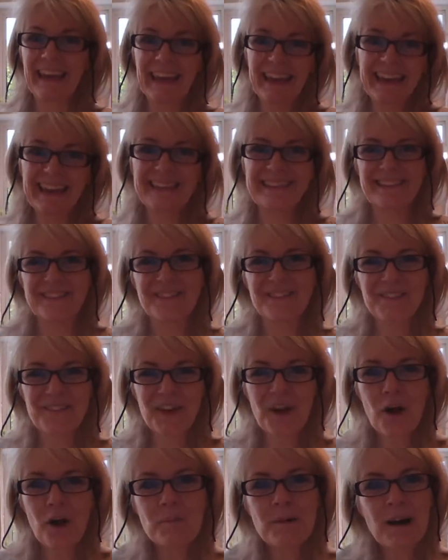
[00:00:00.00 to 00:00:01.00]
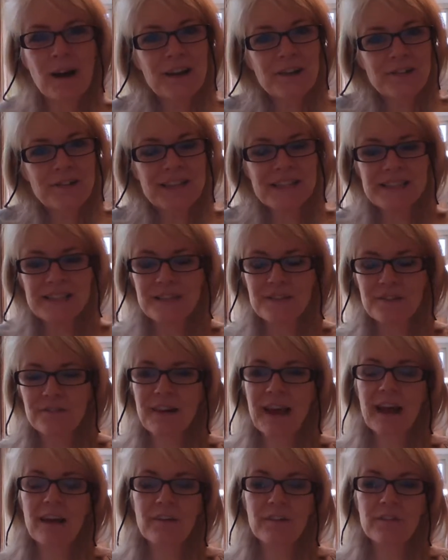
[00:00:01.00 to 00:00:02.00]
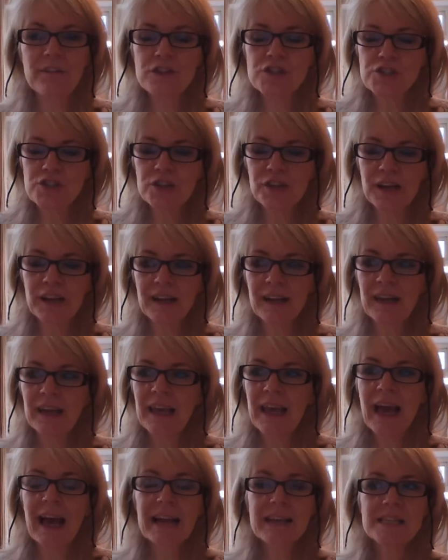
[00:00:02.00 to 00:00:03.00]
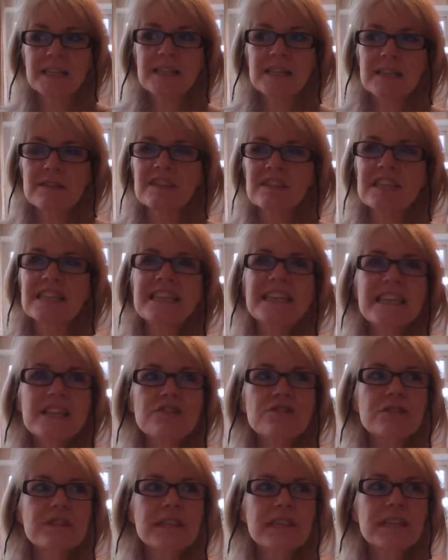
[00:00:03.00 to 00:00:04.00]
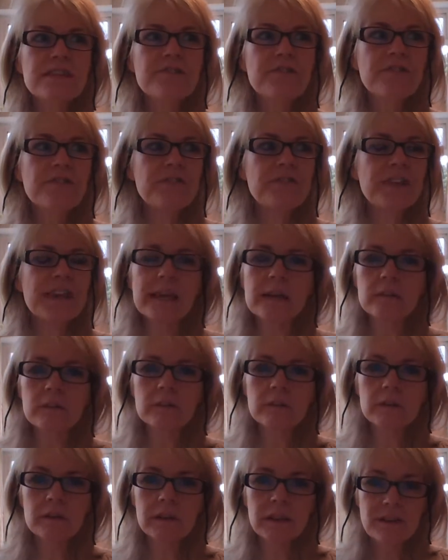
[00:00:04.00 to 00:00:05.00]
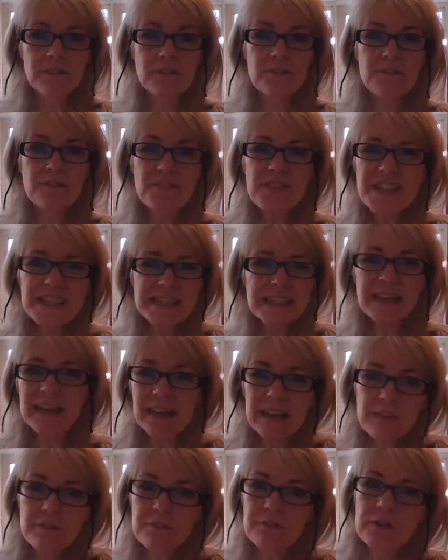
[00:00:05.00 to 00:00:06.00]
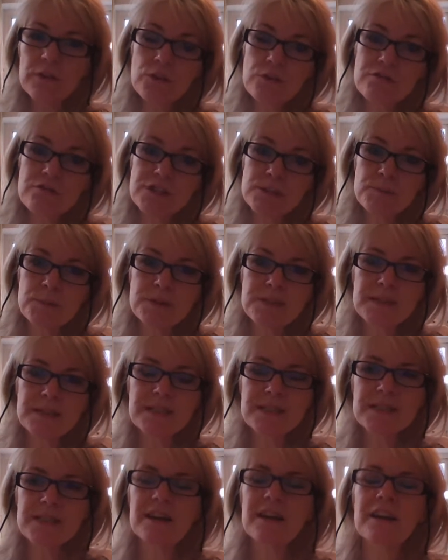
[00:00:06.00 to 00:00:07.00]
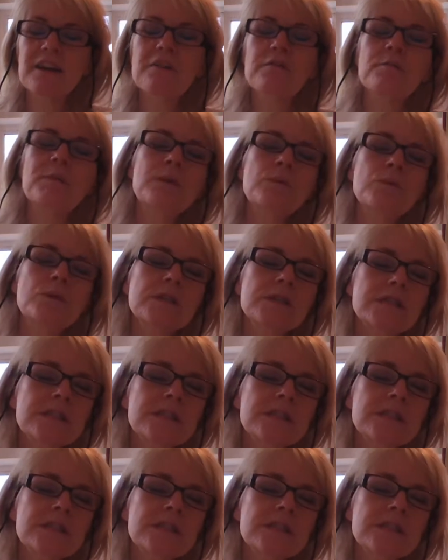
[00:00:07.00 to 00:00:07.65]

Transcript: hit of the carbohydrates in the flour and the sugar, and to literally physically feel the response inside of me was